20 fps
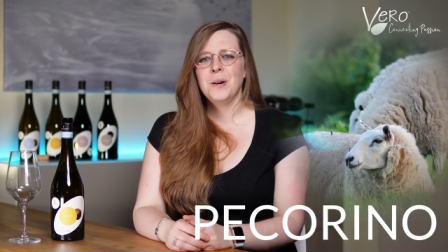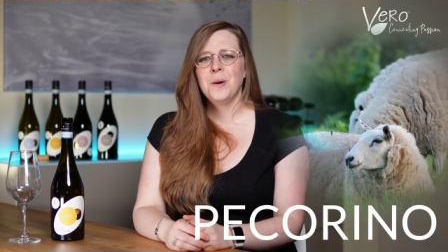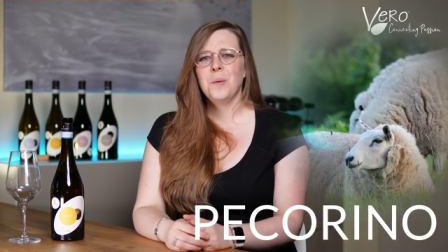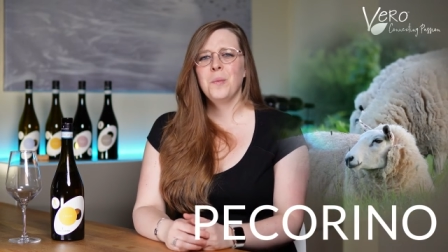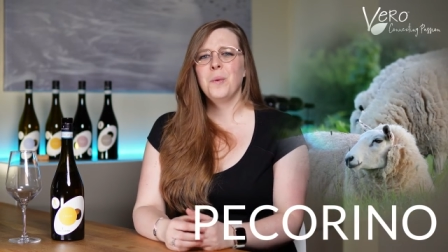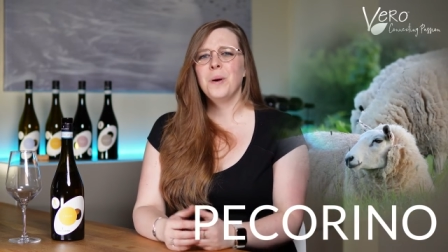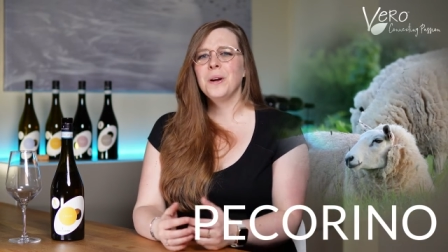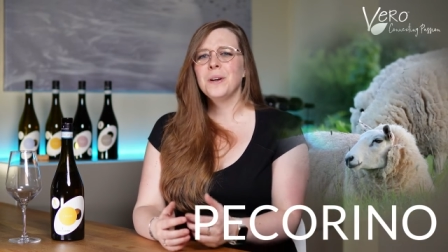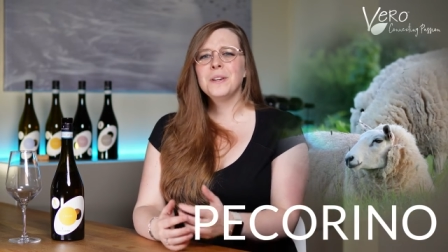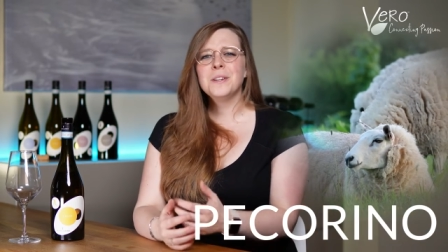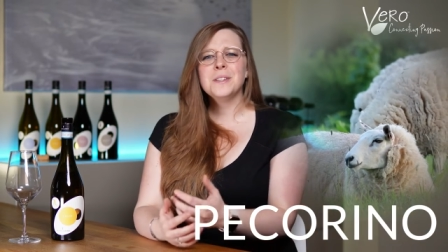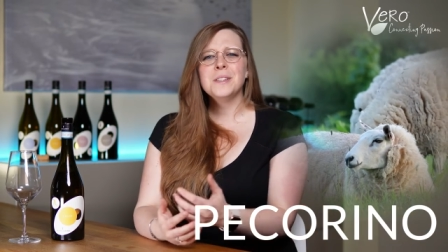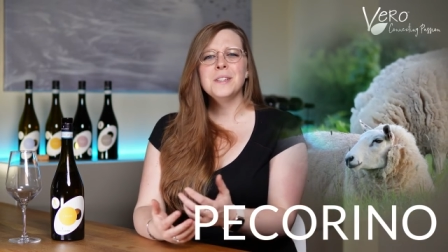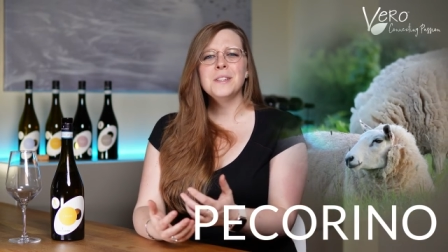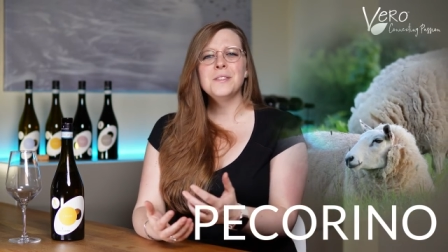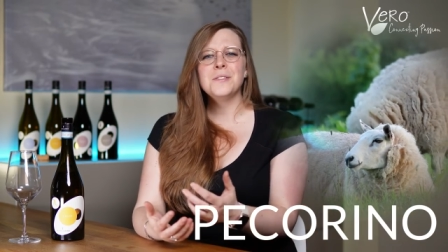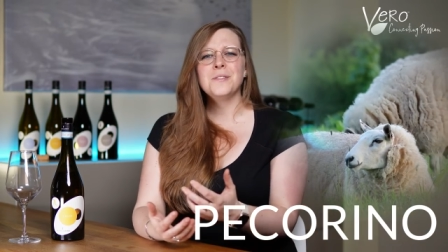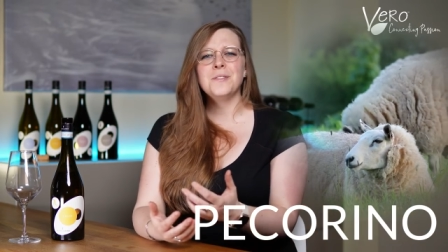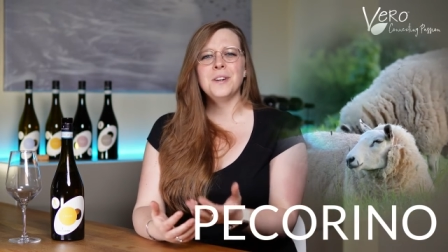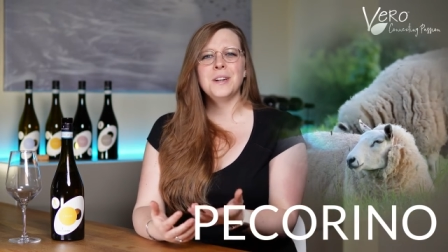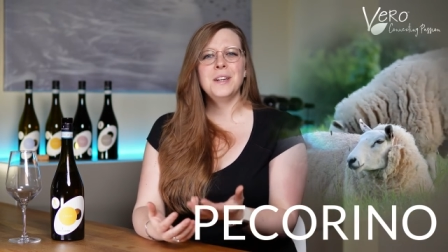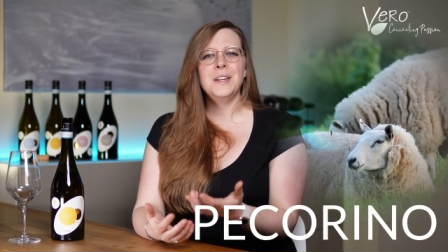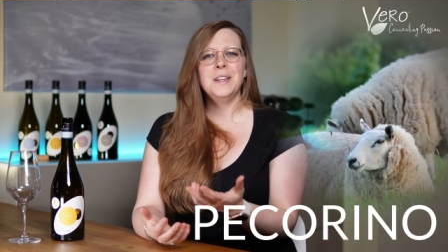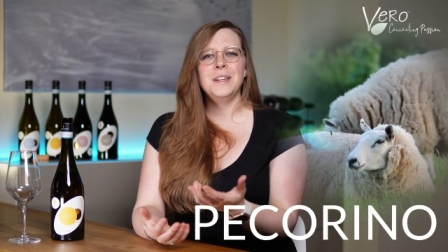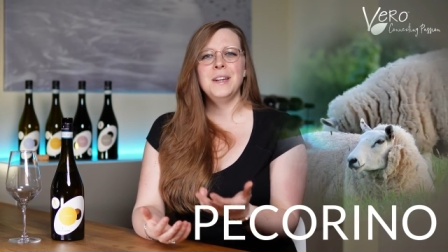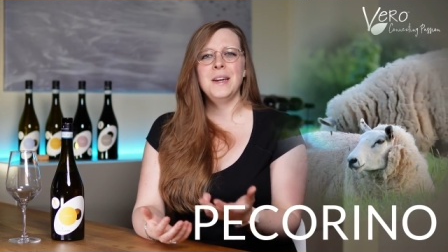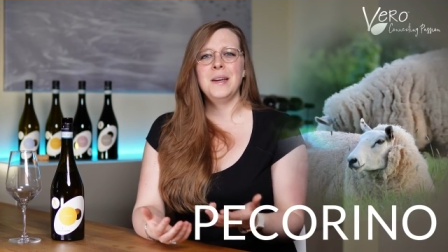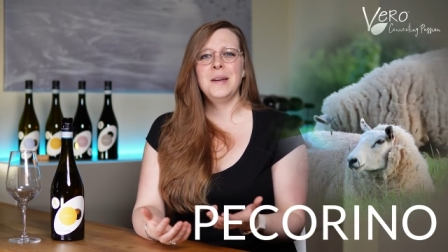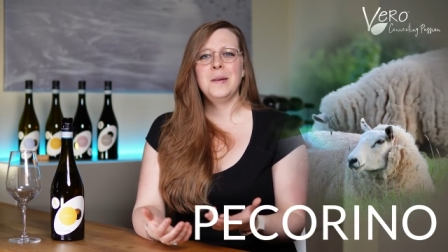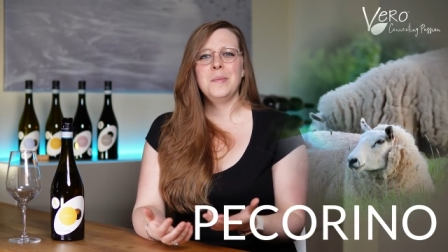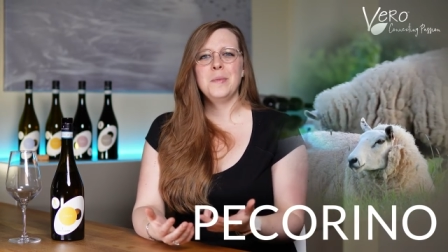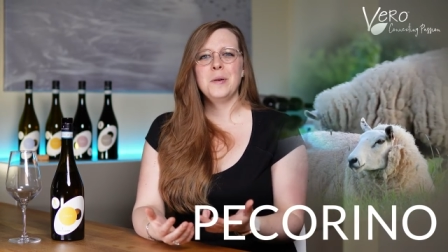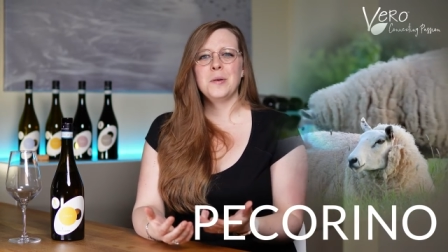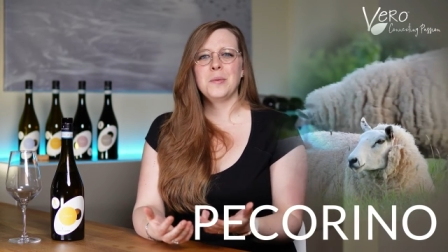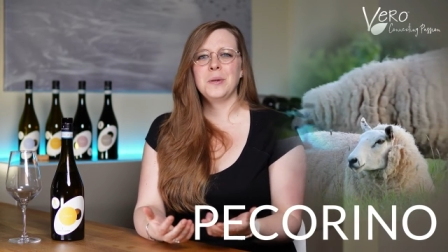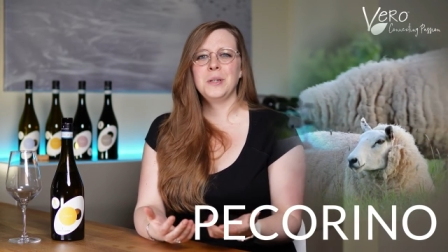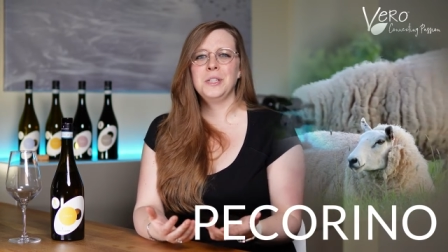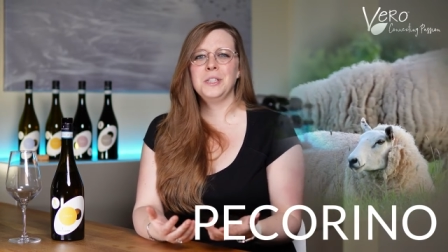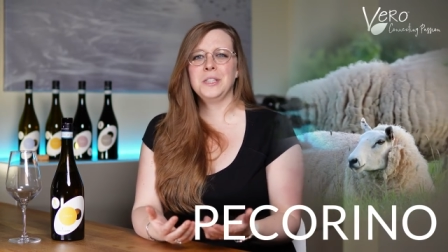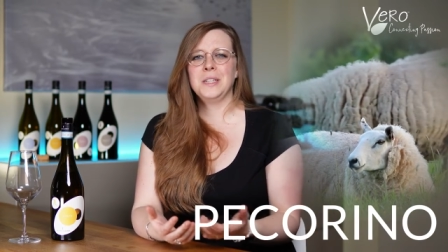Where does this funny name
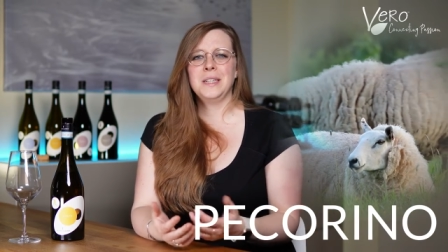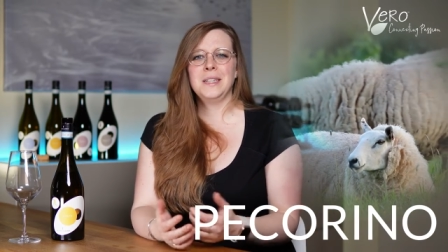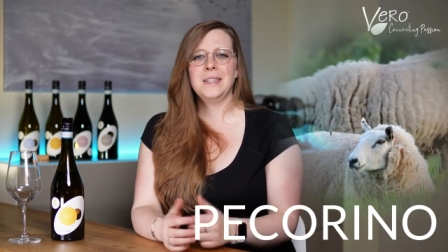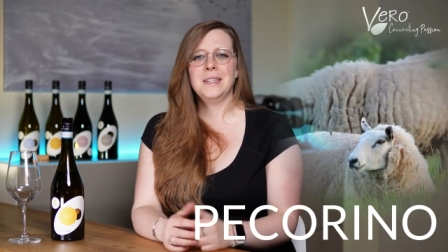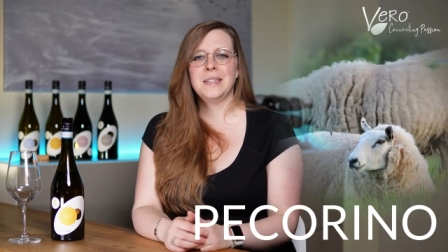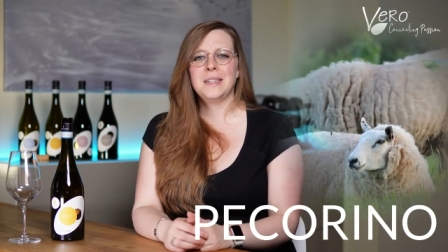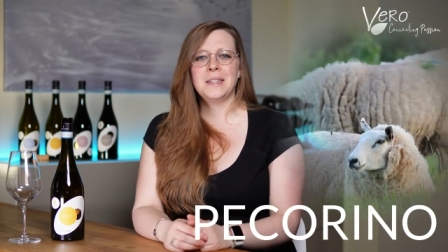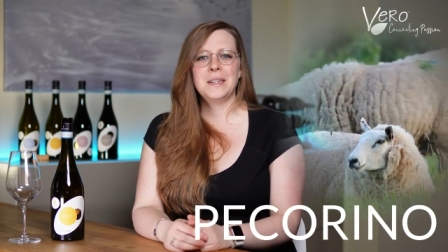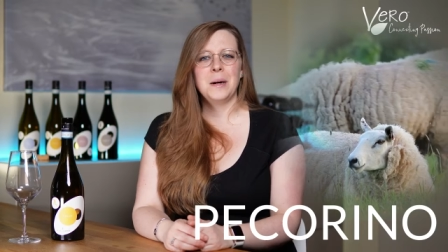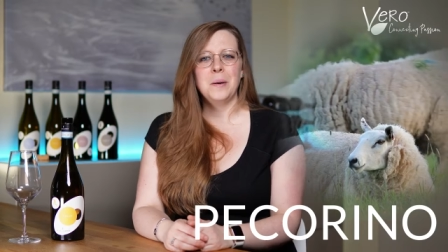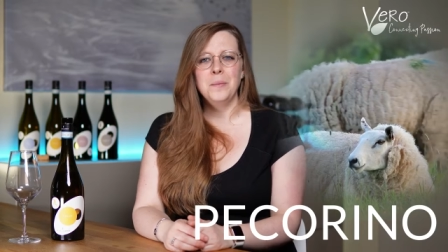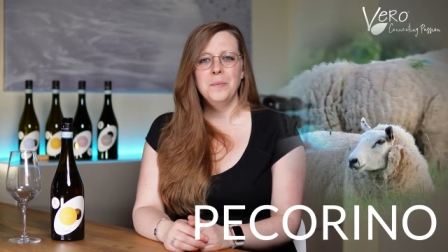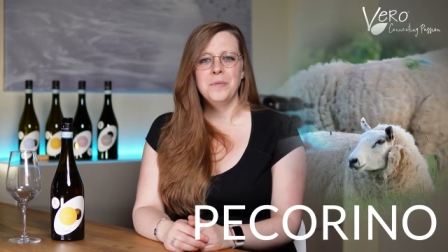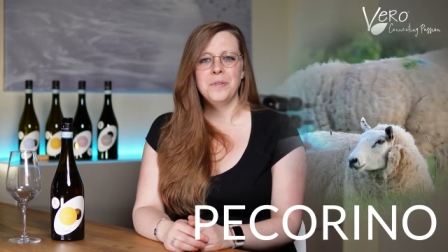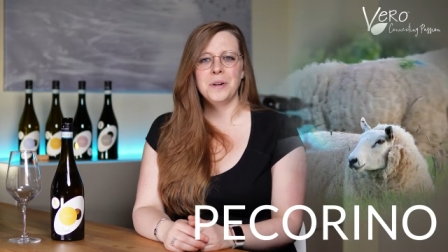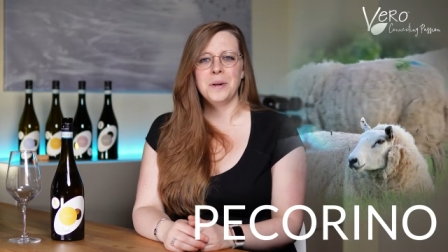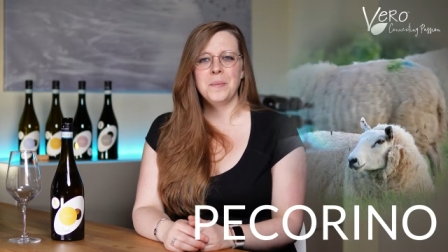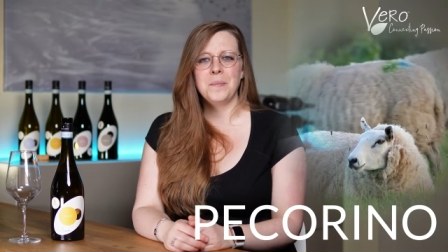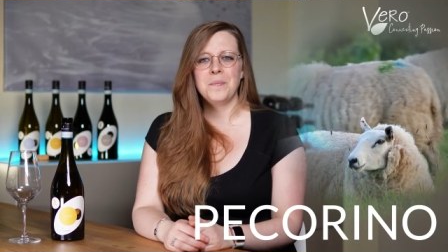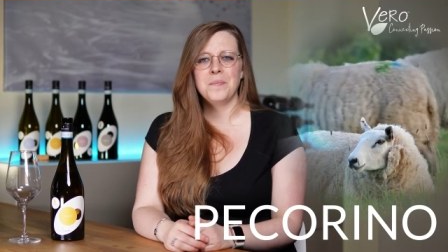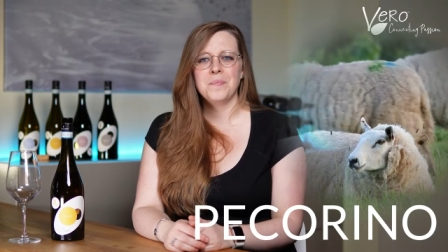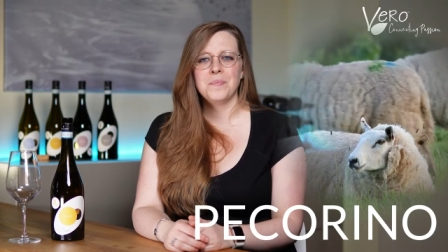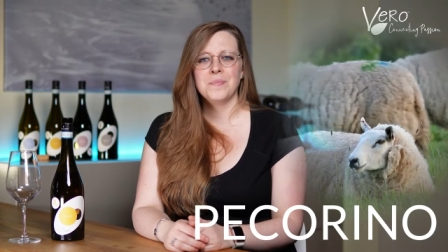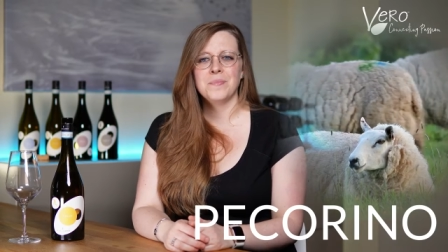originate and come from?